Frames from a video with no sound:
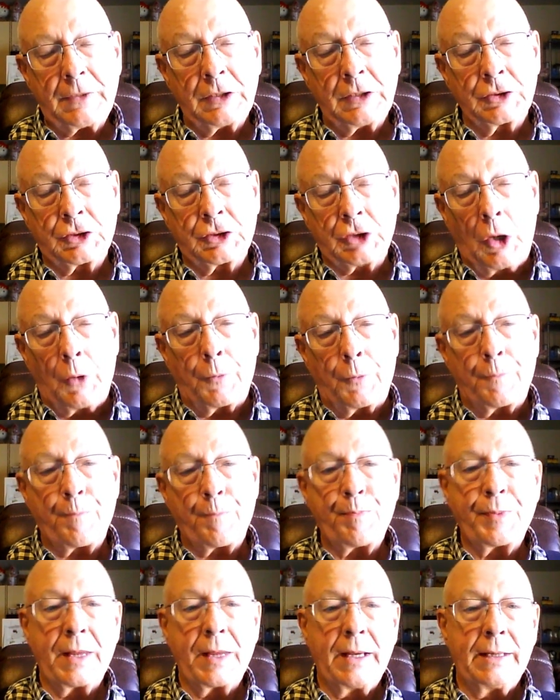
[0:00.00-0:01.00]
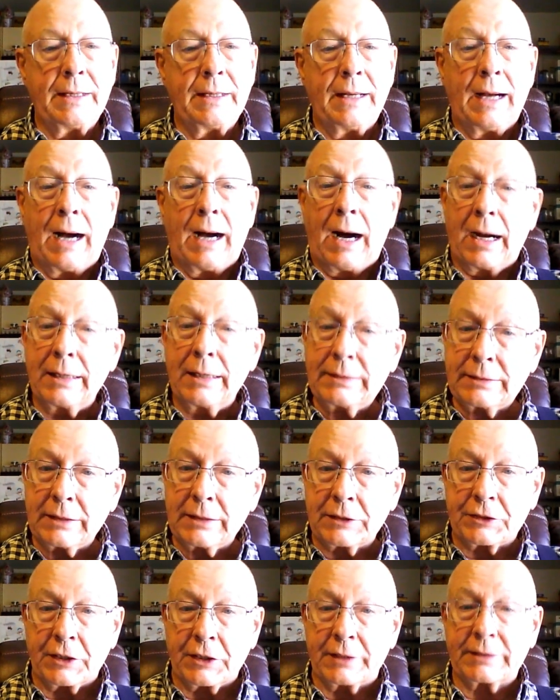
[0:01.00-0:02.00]
So, I
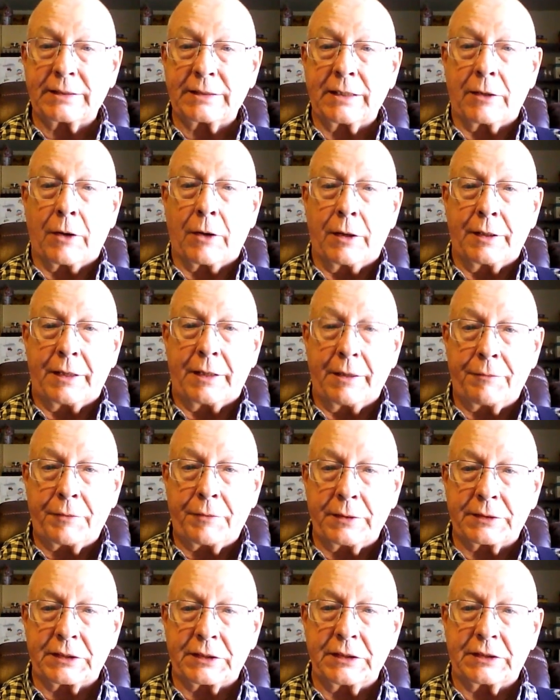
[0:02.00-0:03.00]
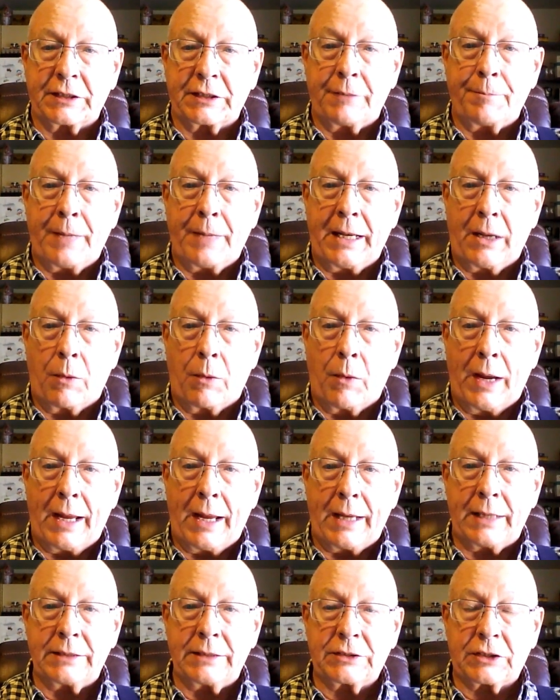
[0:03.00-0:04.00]
suggest that our differences in many
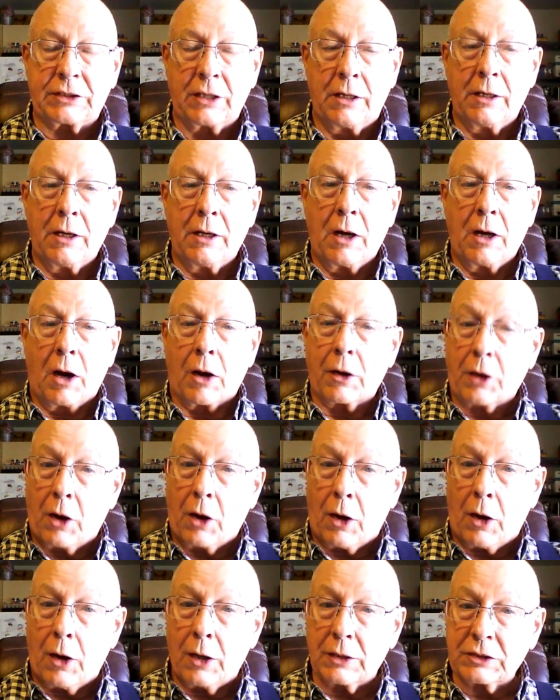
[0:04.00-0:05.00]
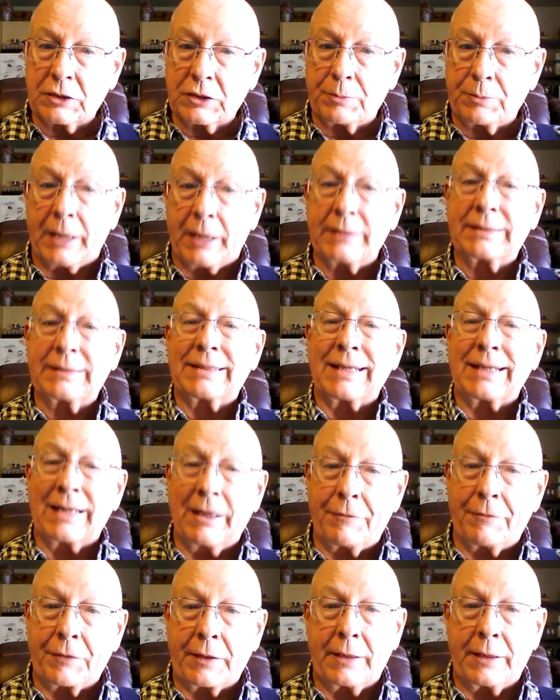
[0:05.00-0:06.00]
ways are caused by
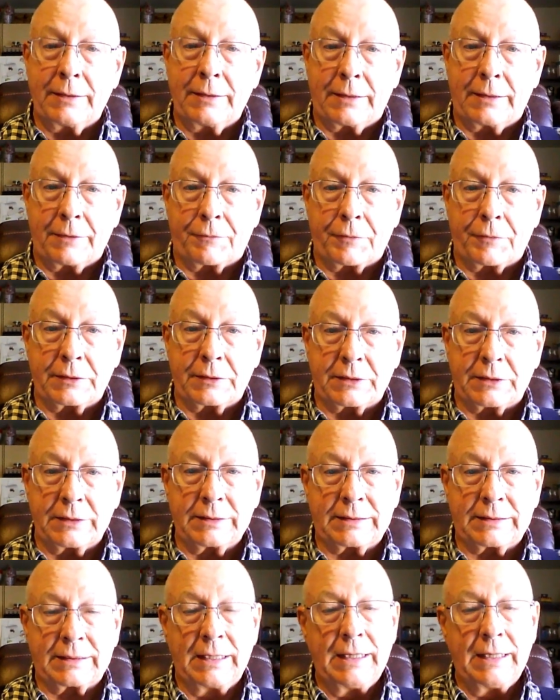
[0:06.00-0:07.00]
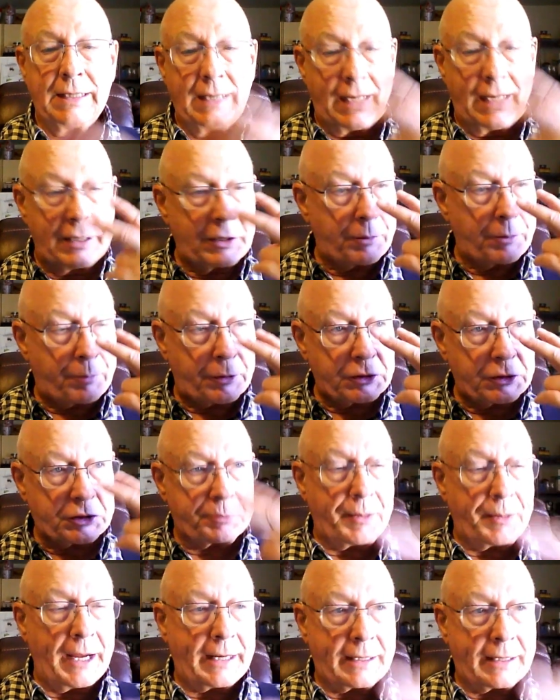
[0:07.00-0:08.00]
significant differences in the
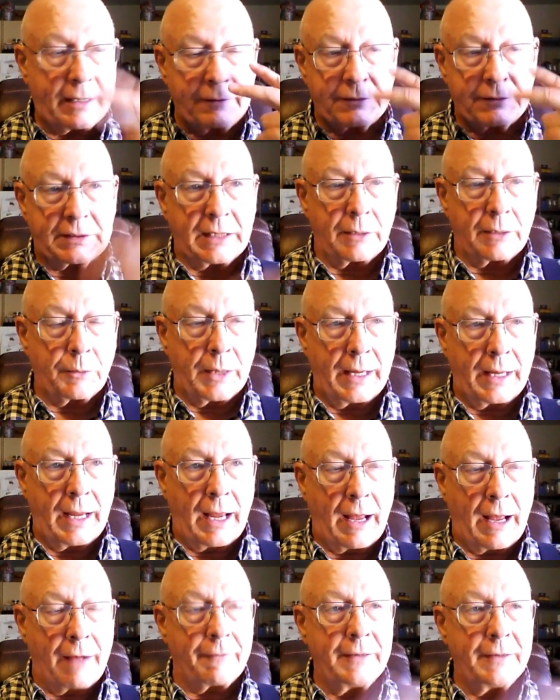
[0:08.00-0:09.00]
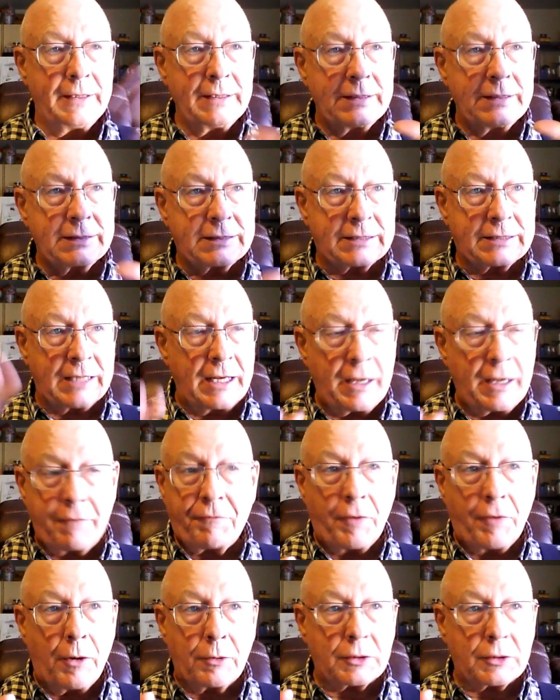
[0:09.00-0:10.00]
perspectives that we have. City
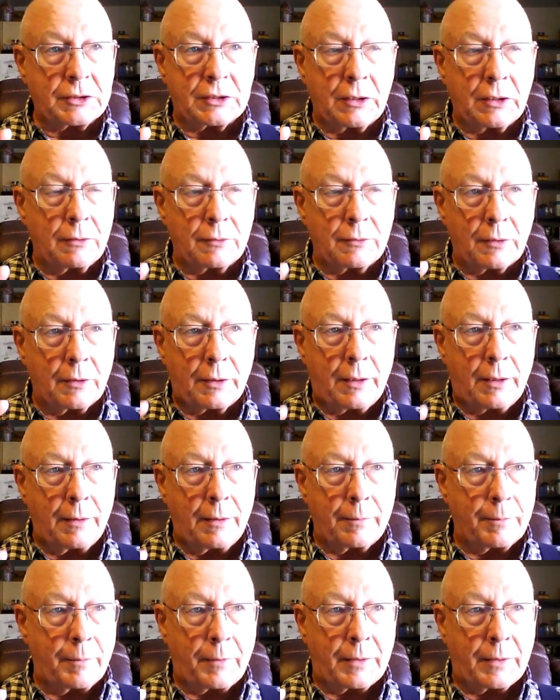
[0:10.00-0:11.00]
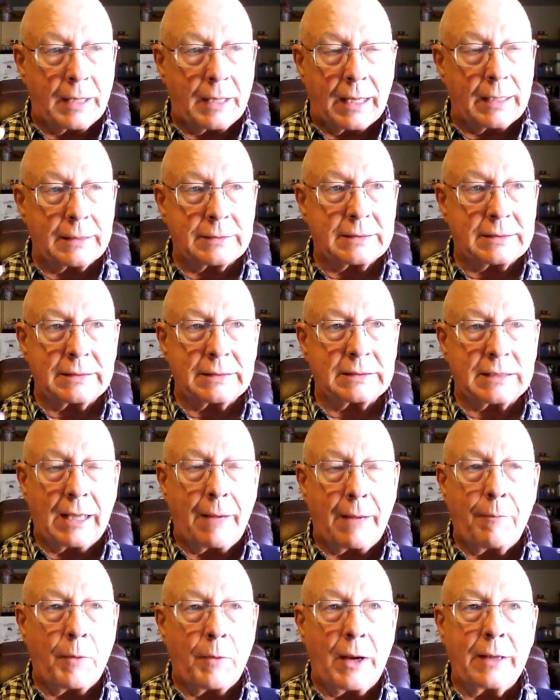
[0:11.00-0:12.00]
folks don't look at things the
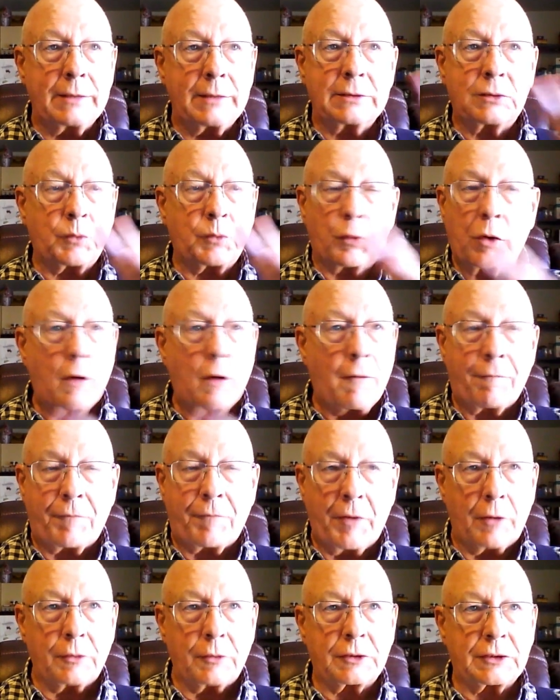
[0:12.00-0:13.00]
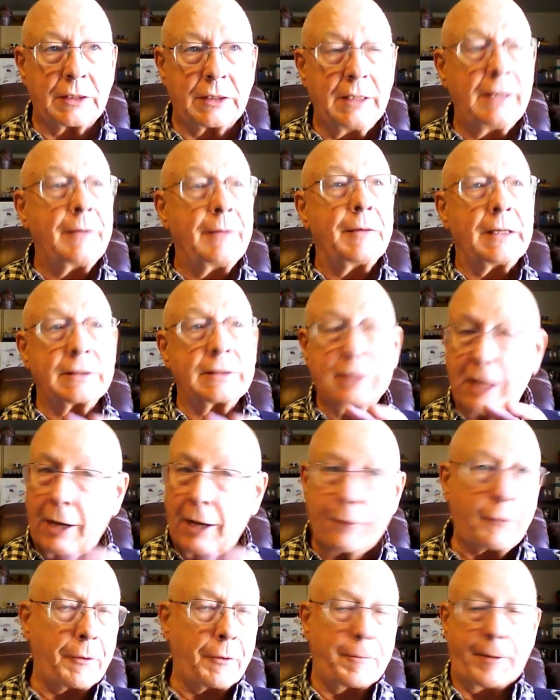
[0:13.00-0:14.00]
same way as rural folks, as
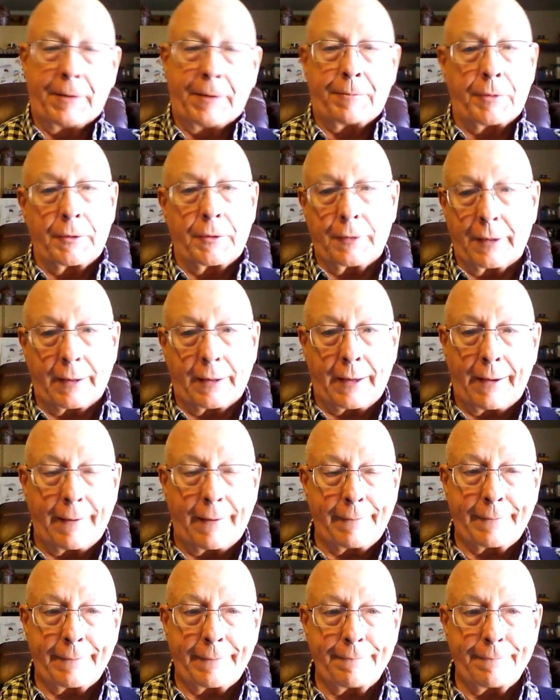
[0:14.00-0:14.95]
country people look at.